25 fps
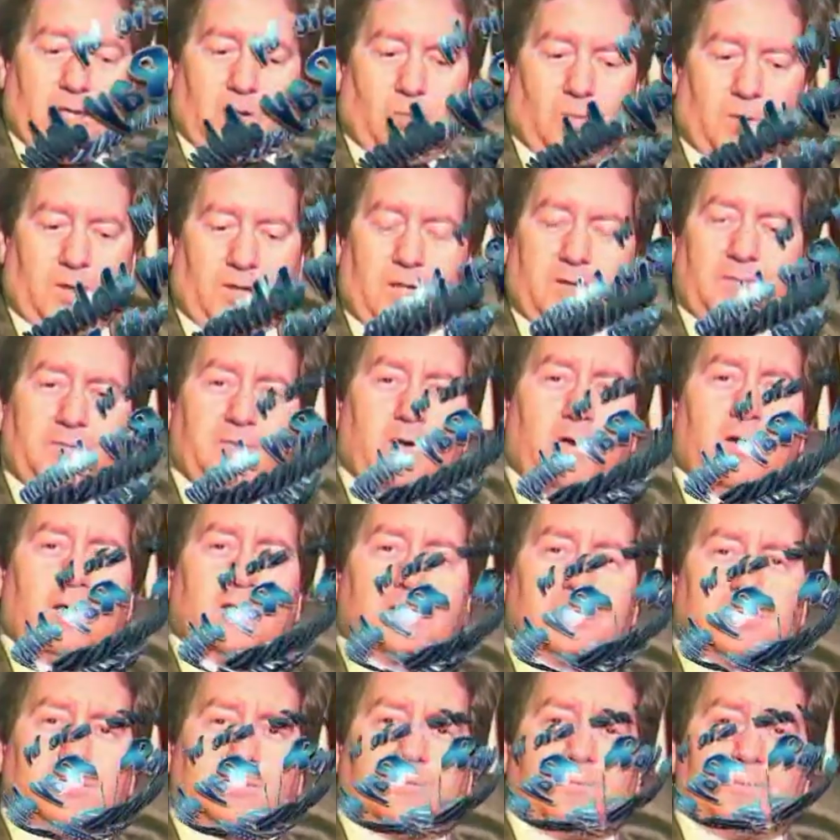when I
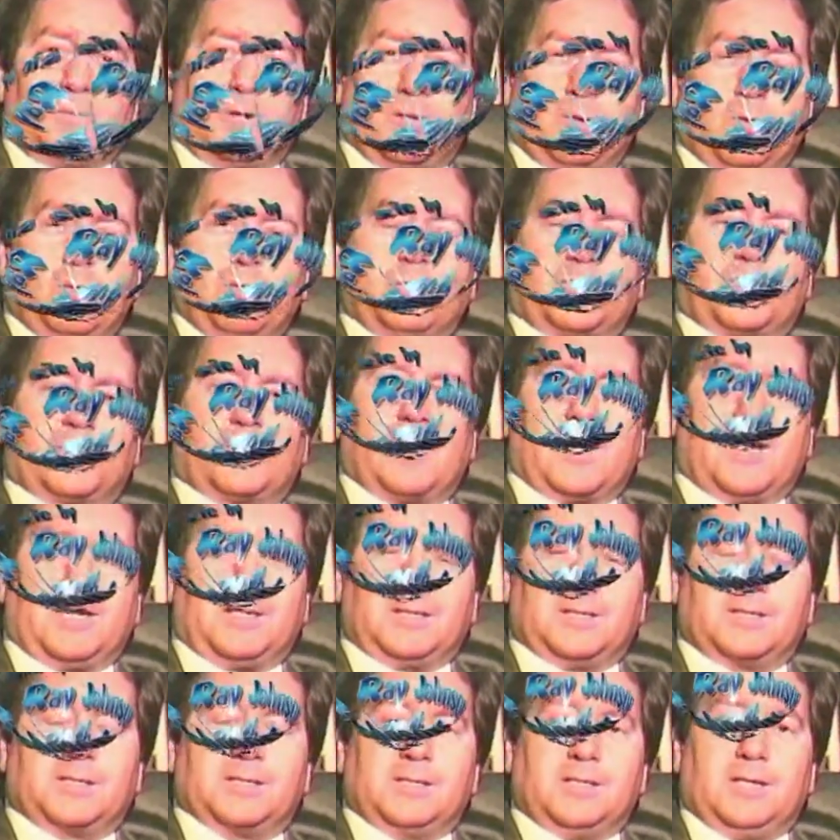thought of my old
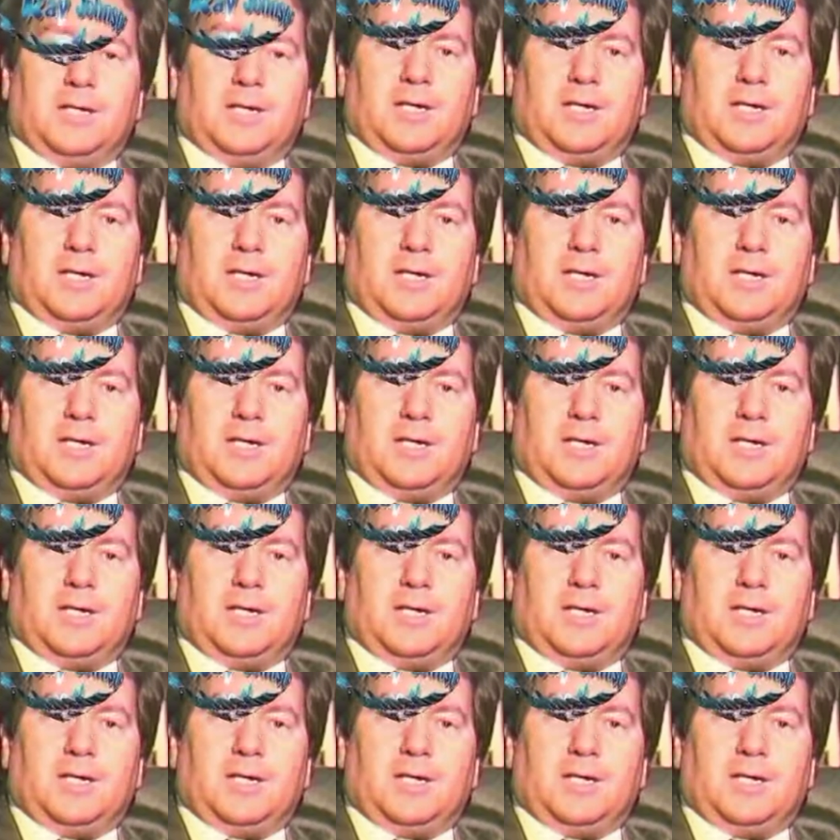friend,